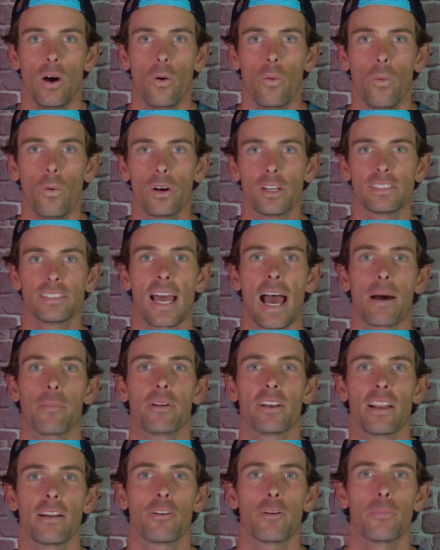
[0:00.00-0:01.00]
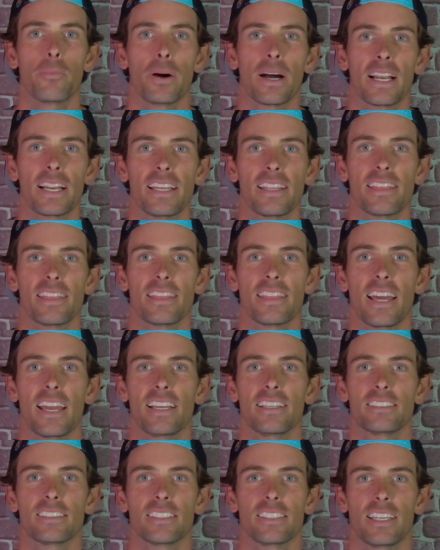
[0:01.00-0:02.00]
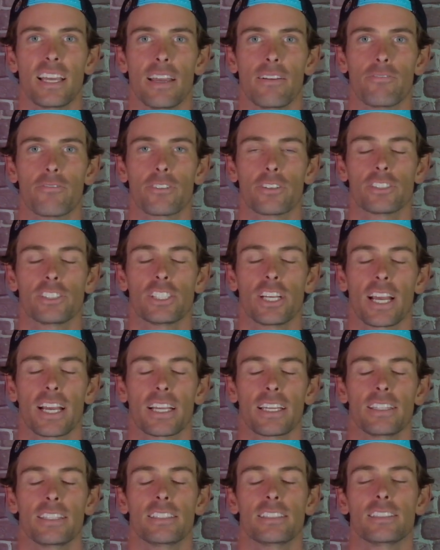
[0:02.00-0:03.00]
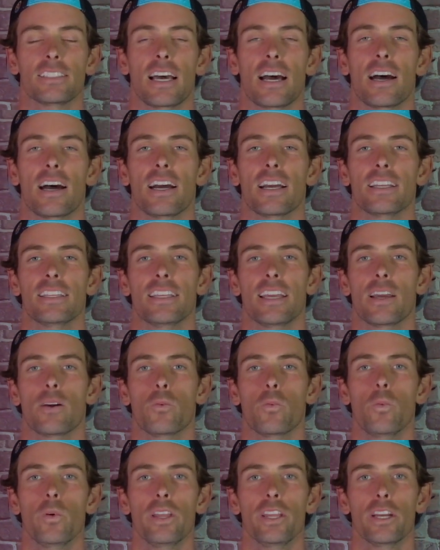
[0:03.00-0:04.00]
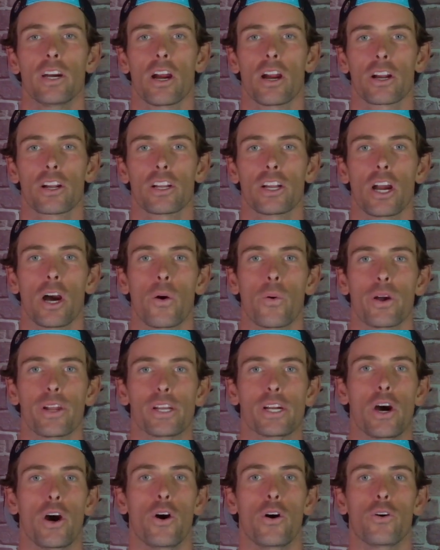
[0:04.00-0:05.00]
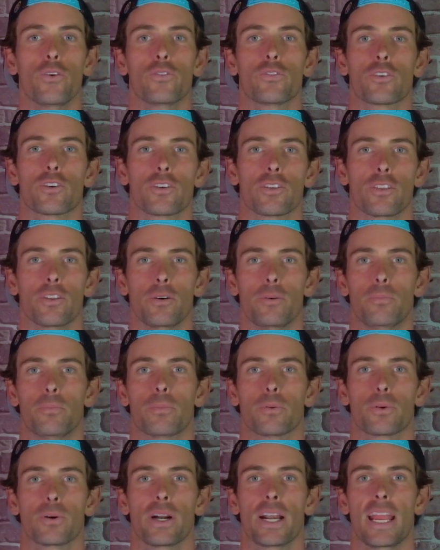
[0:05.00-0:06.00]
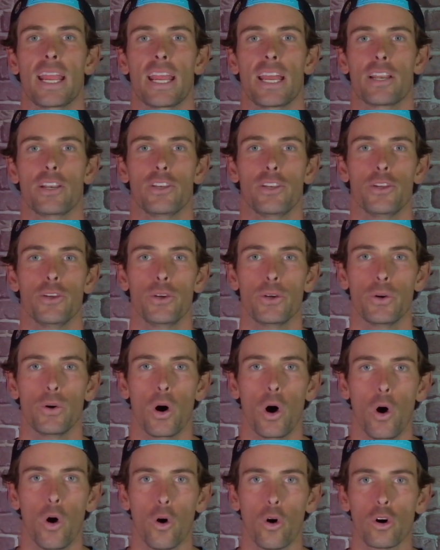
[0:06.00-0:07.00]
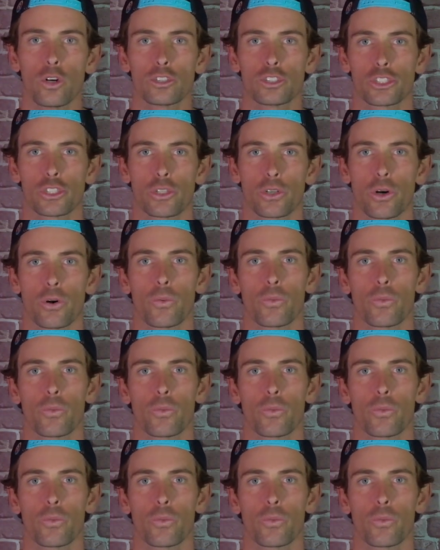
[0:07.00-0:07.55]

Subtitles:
What is happening, everybody? Thanks again for checking this out. Again, we are going over the brand new Altra